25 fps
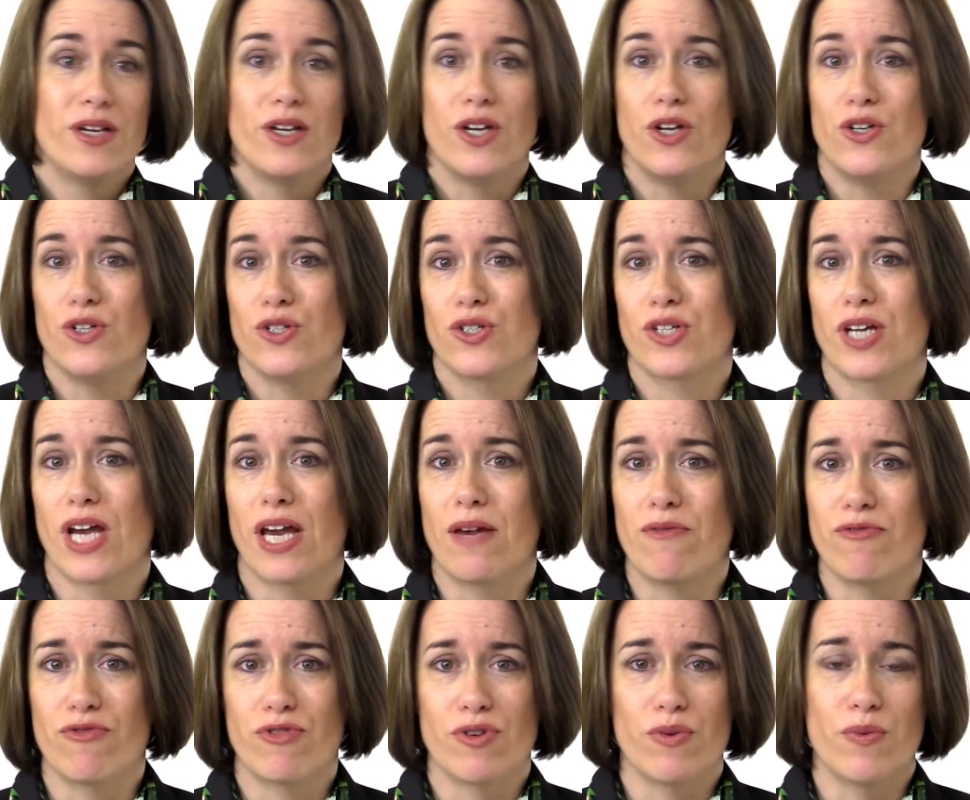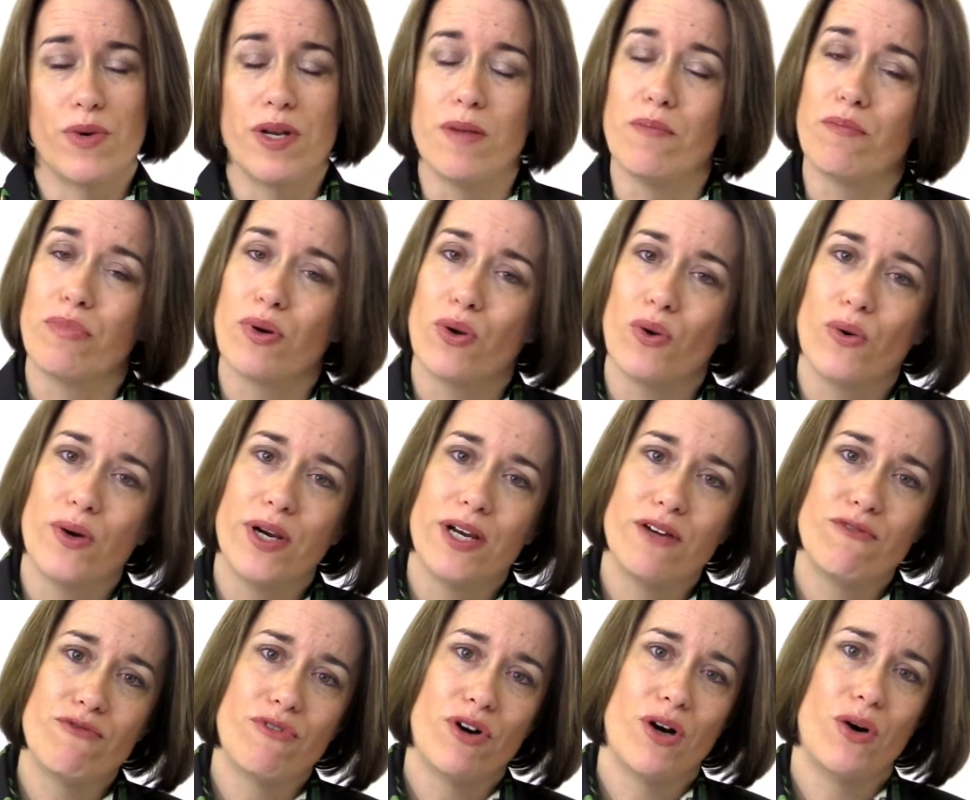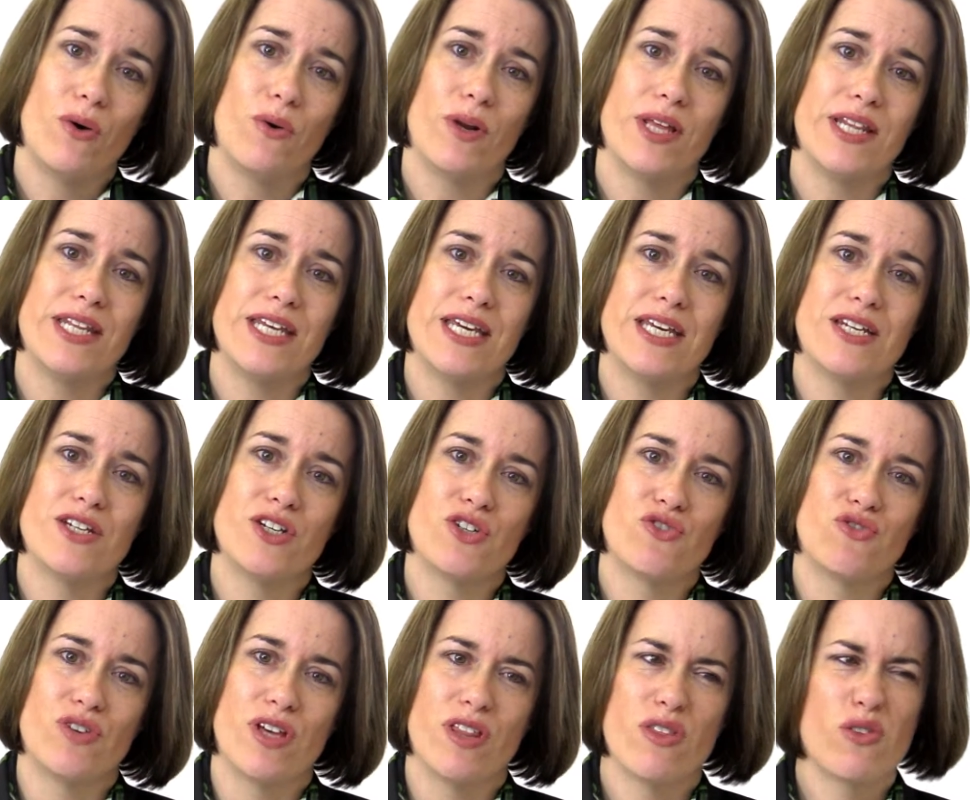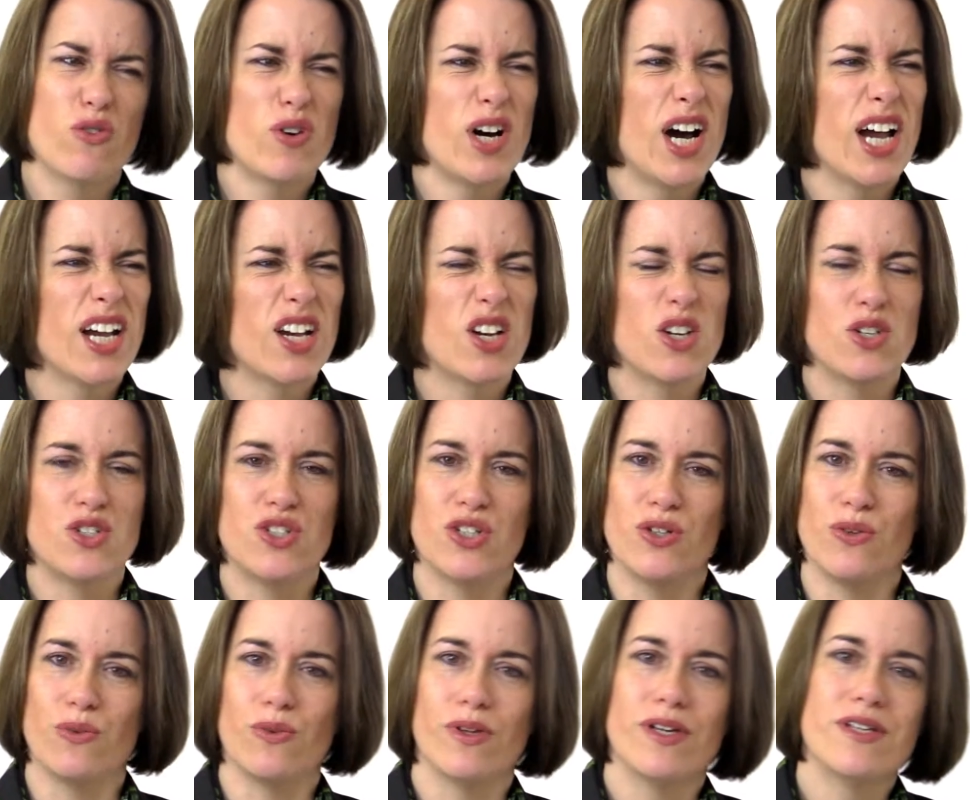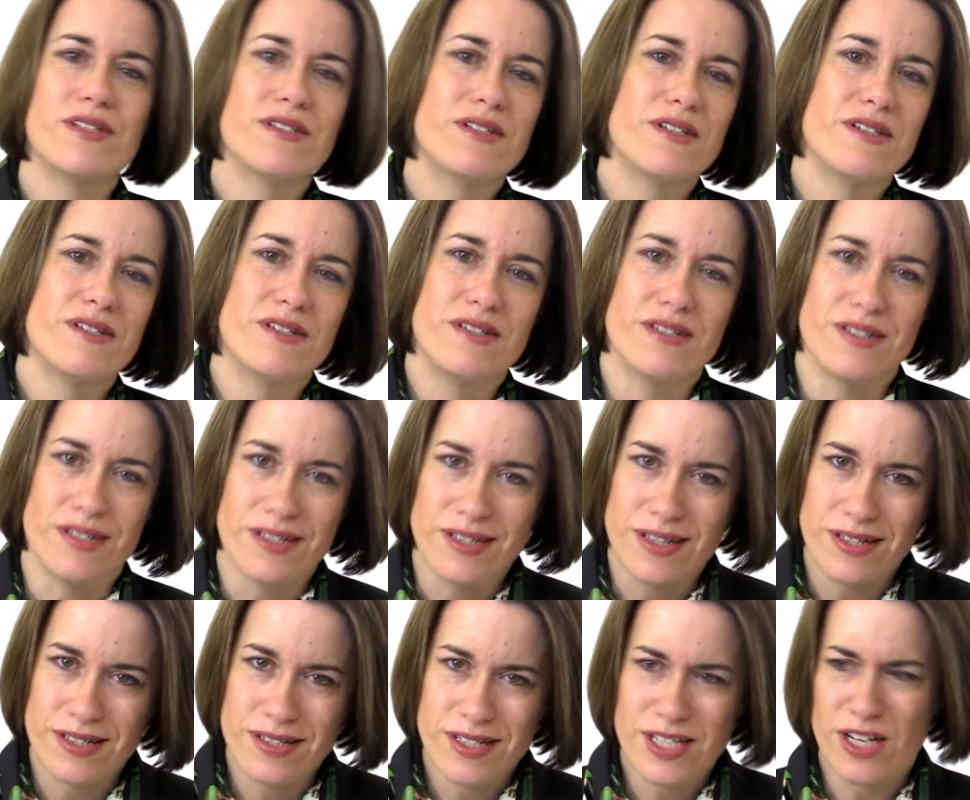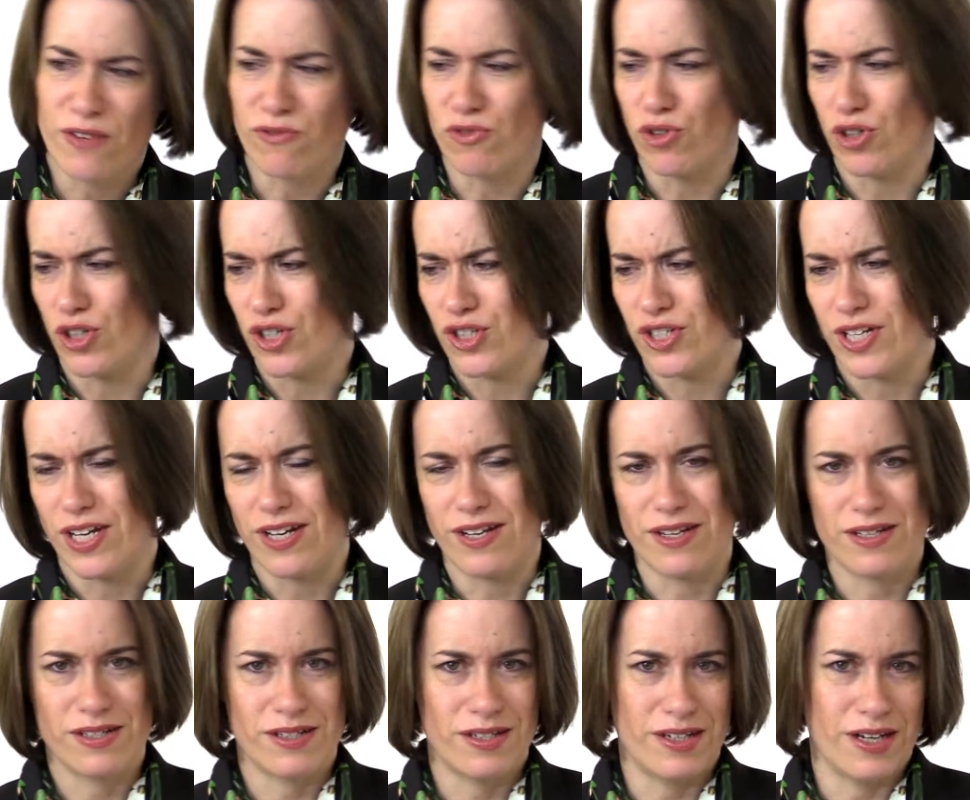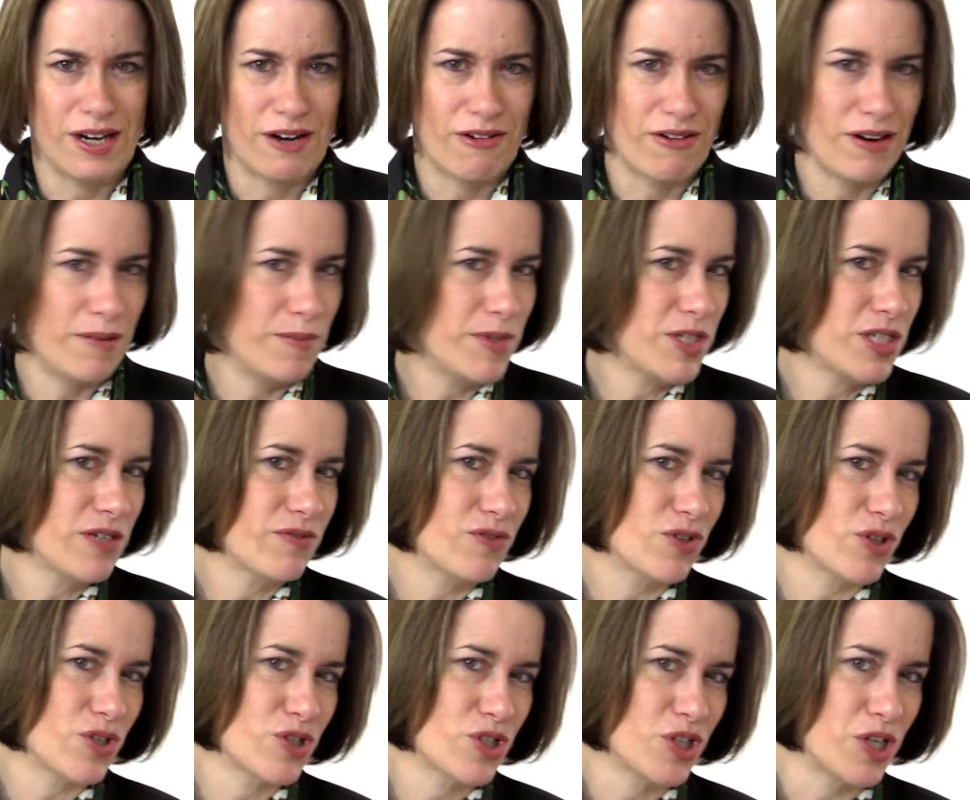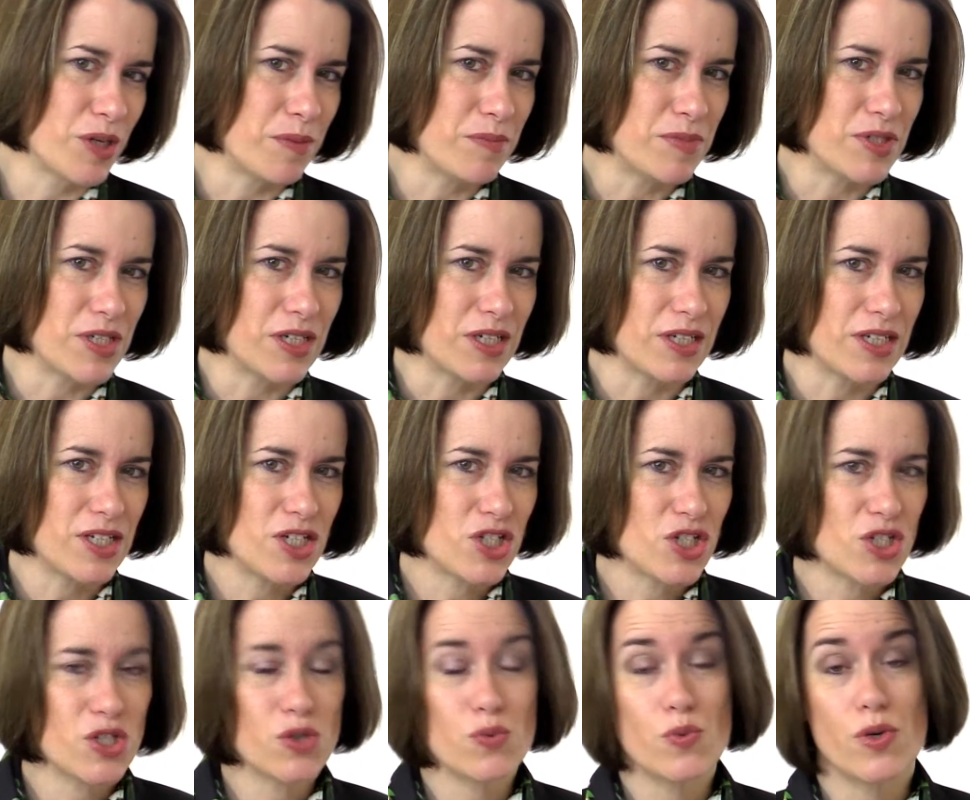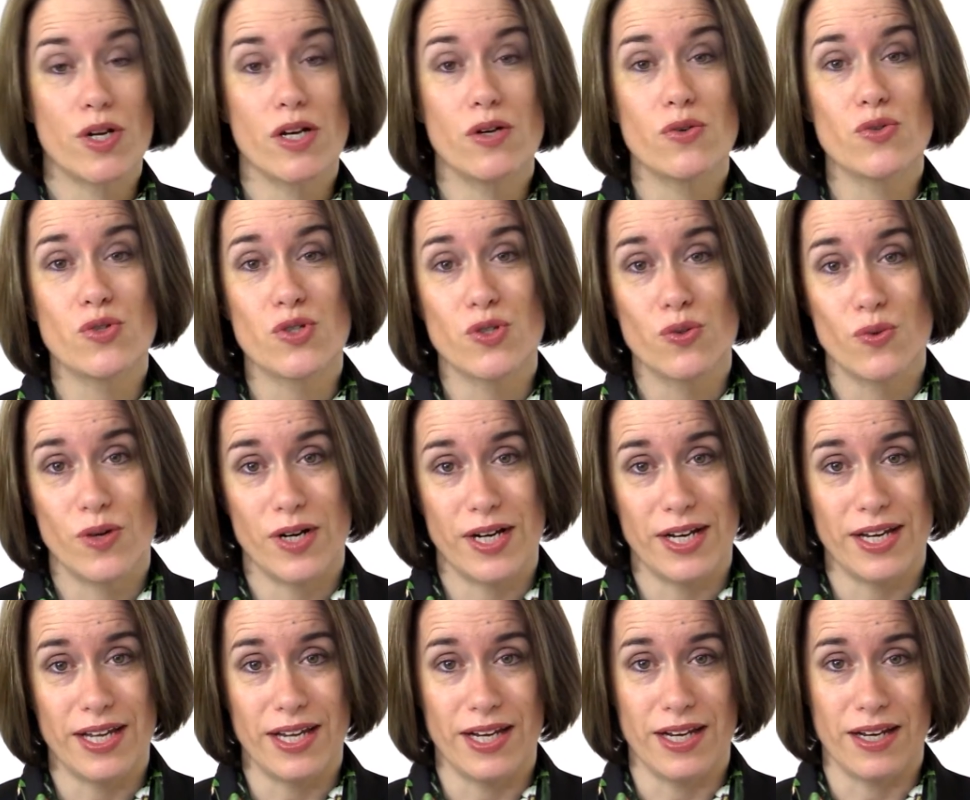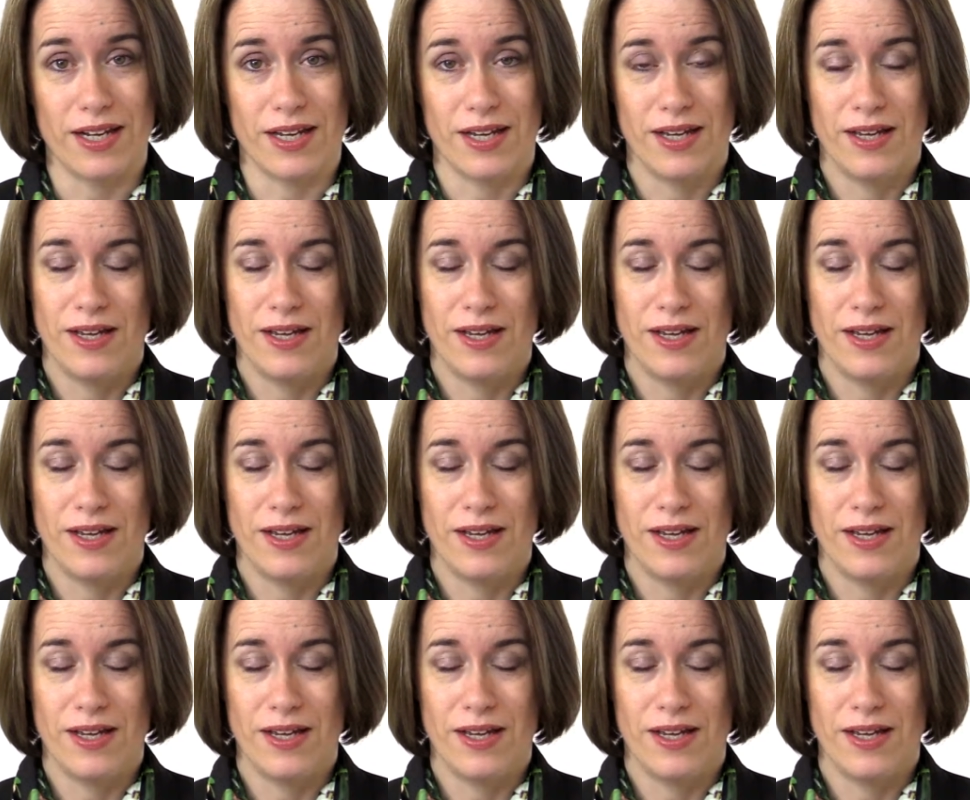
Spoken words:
you just came through an employed role in the industry and thought, I could do this, this is easy, I've got a tenancy agreement, I've got terms and conditions, what else do I need?